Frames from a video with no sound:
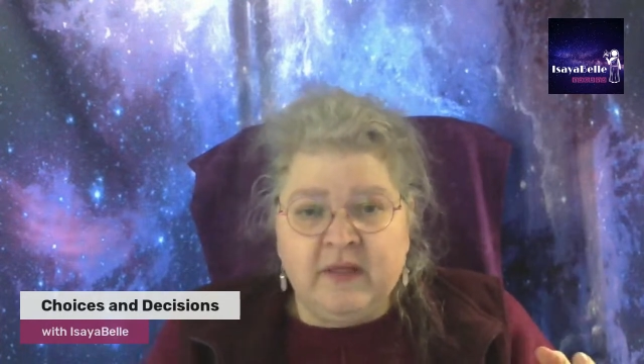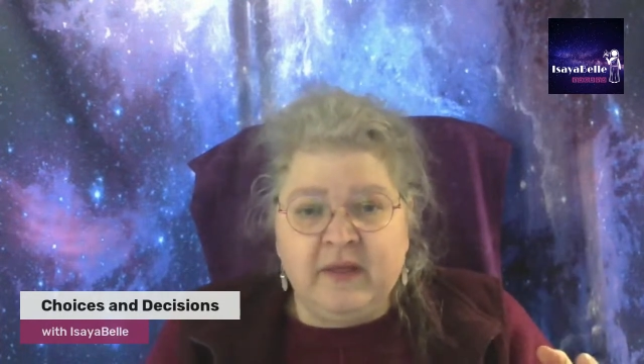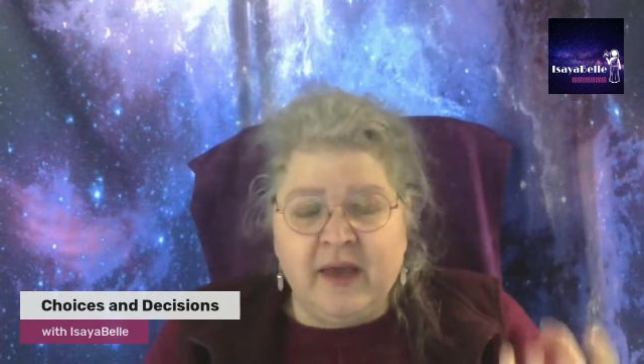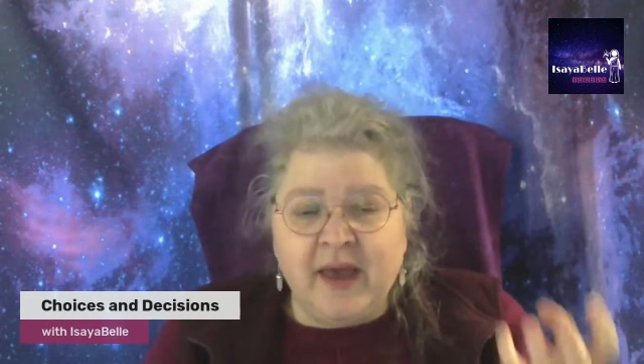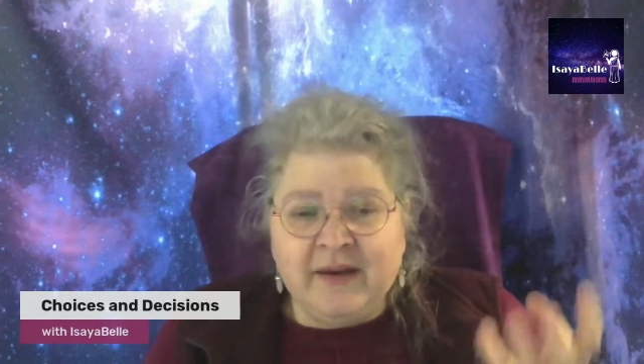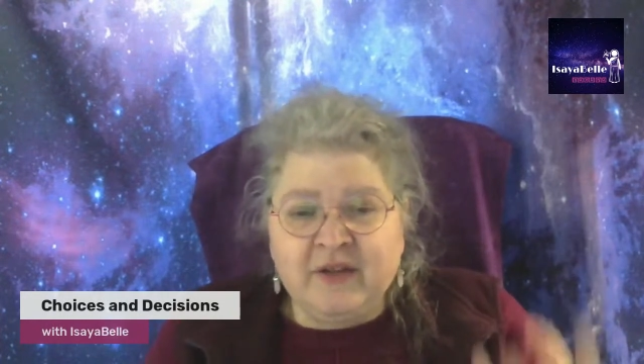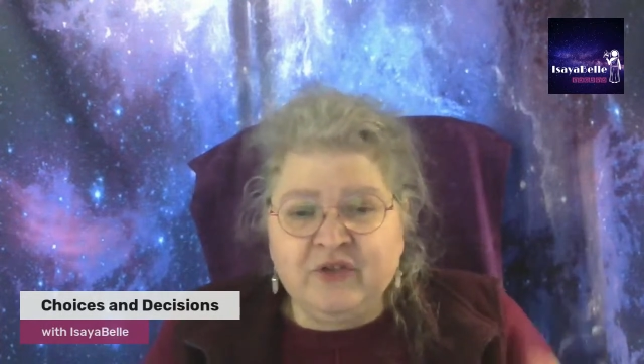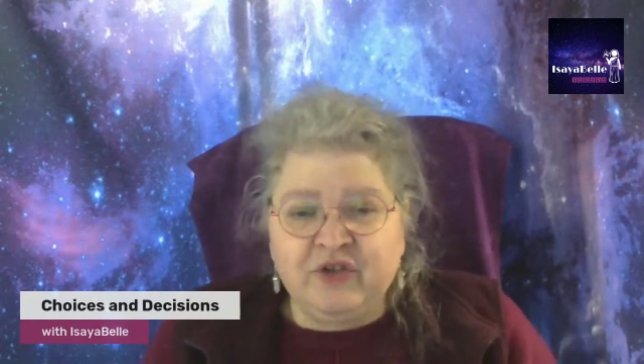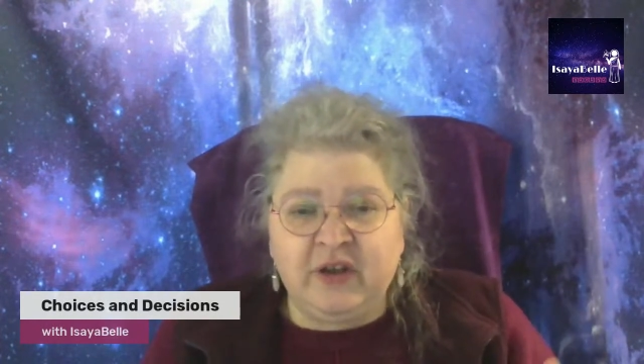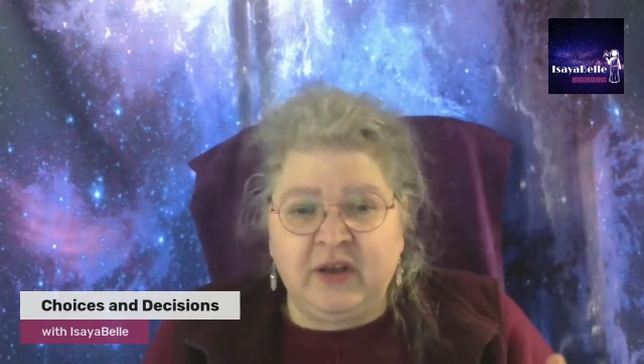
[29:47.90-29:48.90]
the
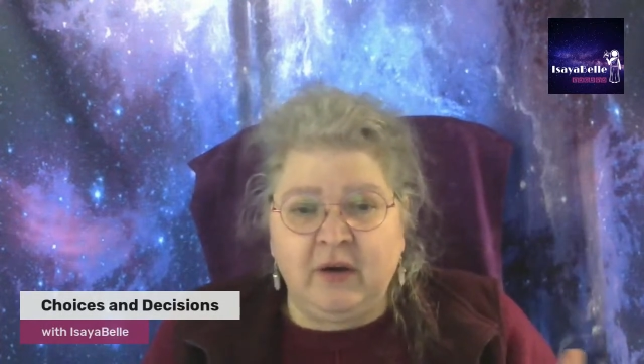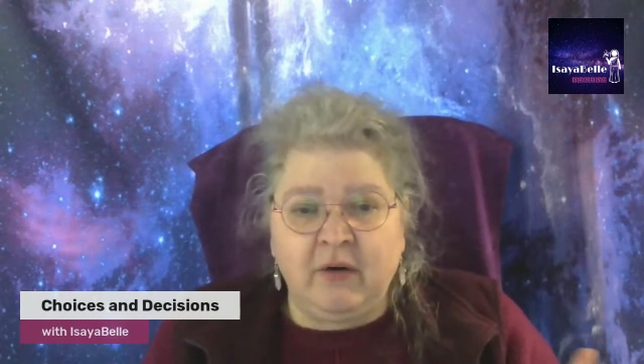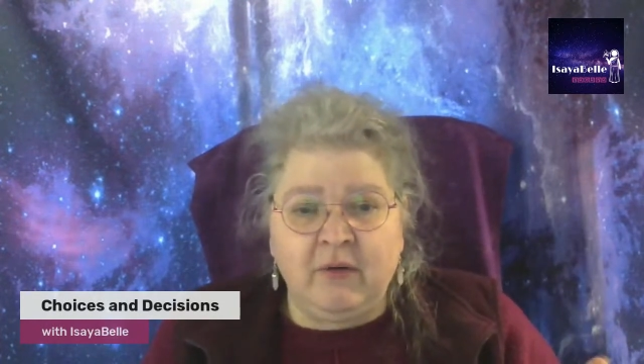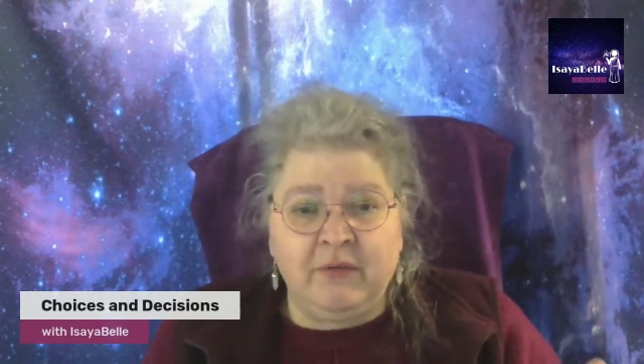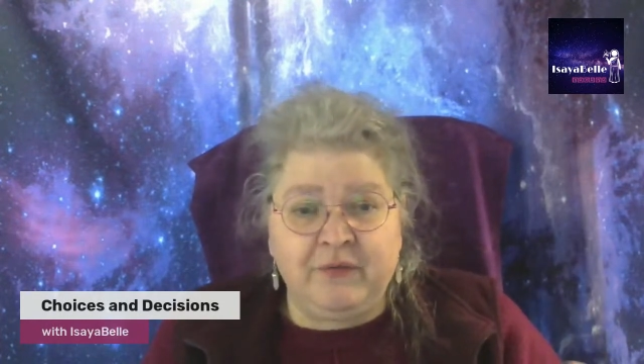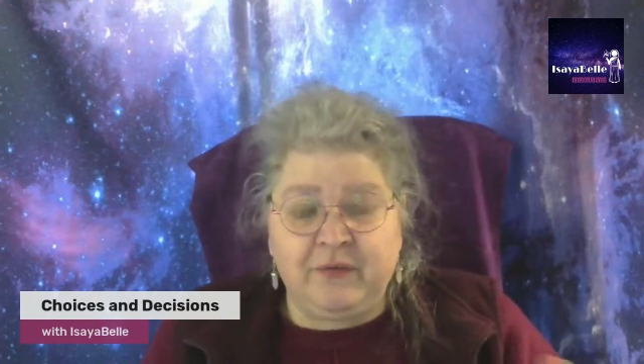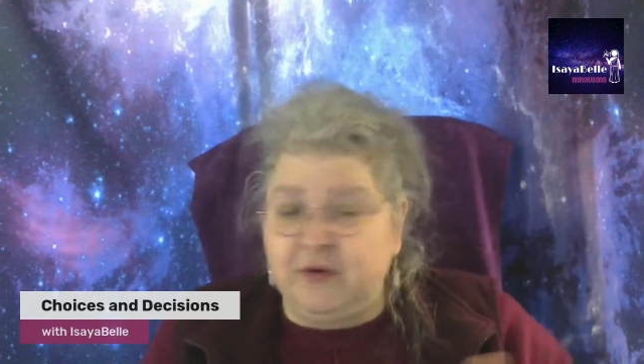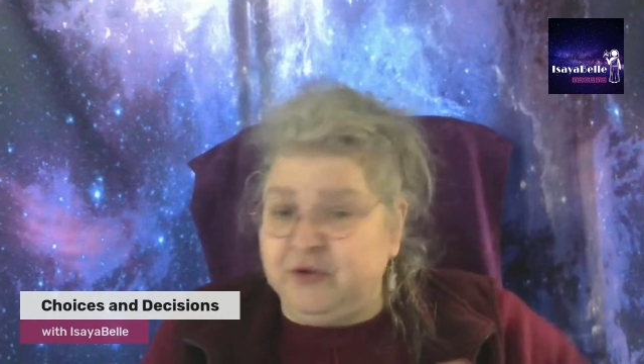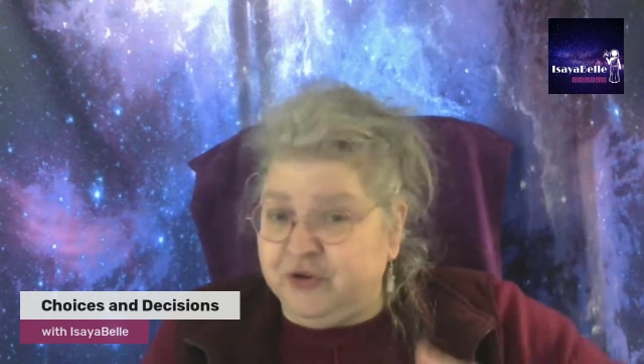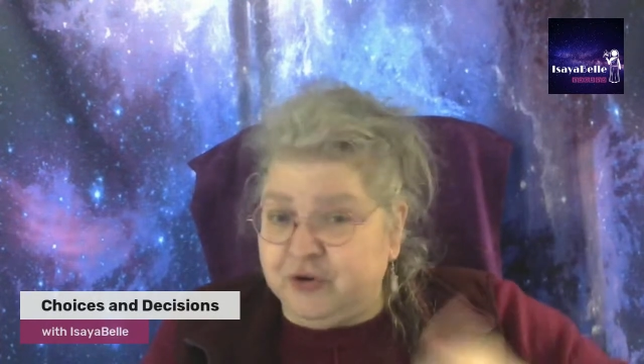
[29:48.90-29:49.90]
energy of
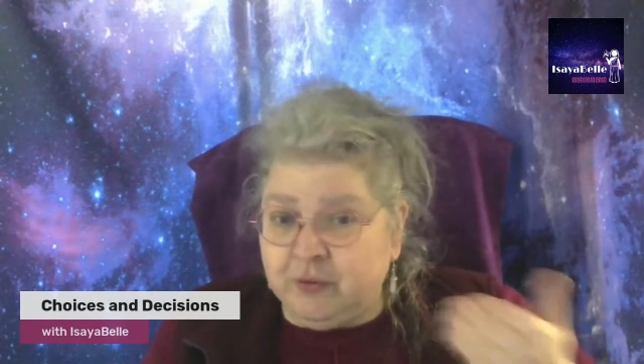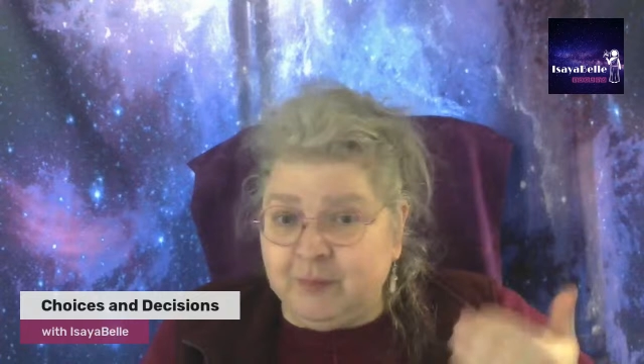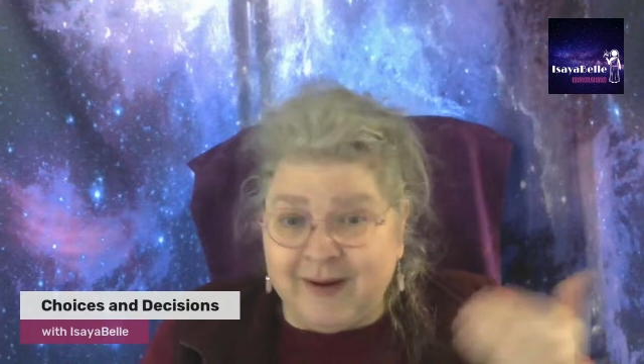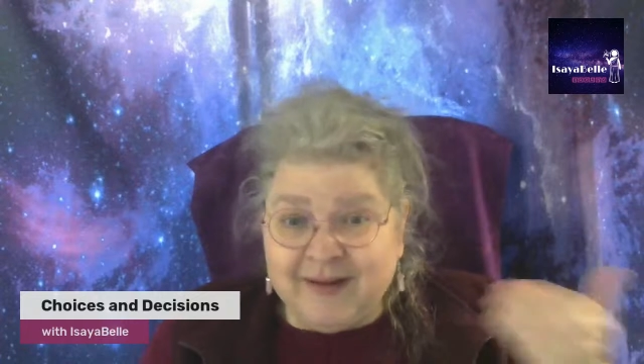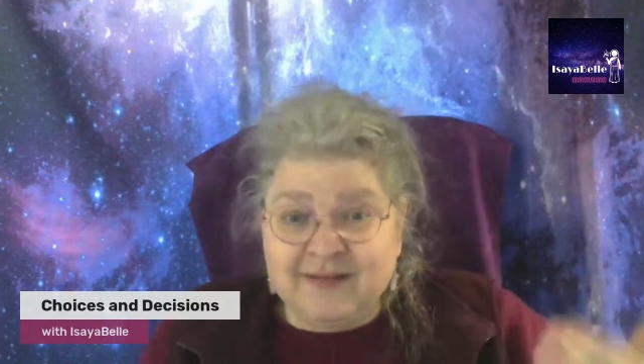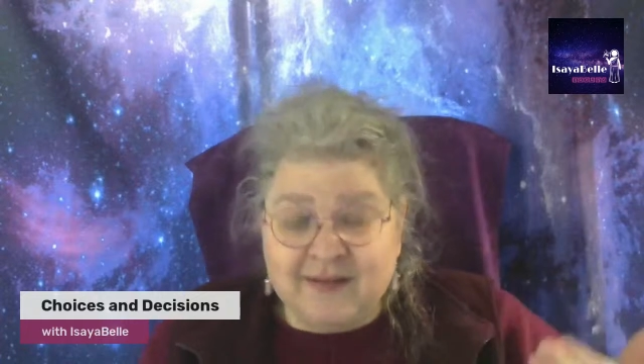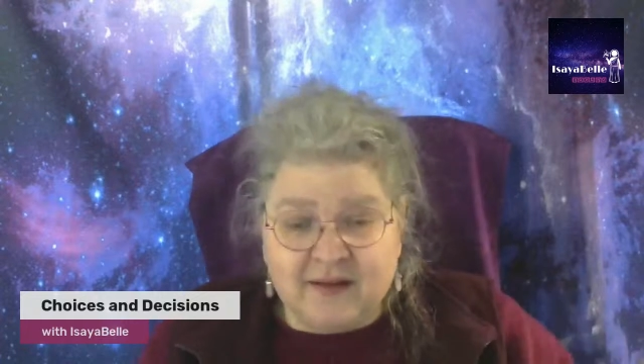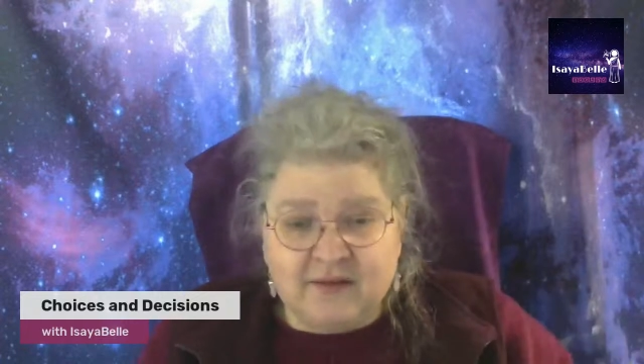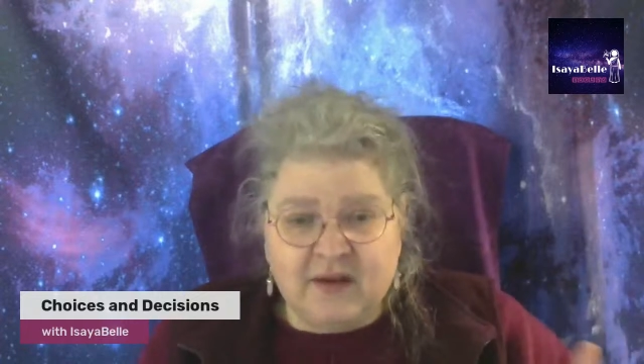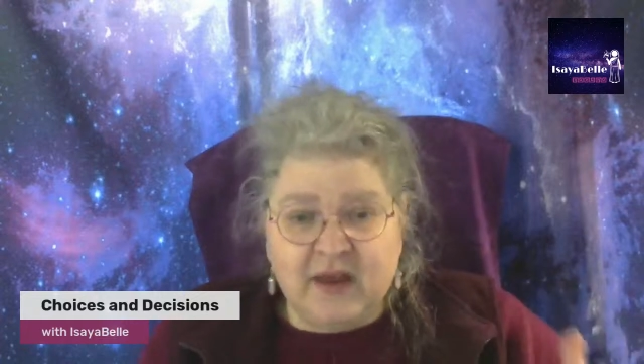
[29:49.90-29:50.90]
a new
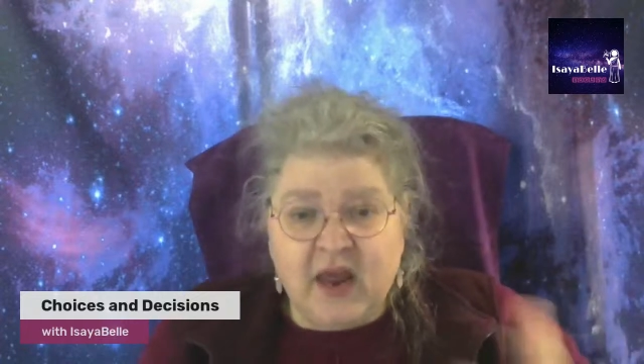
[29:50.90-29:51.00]
mindset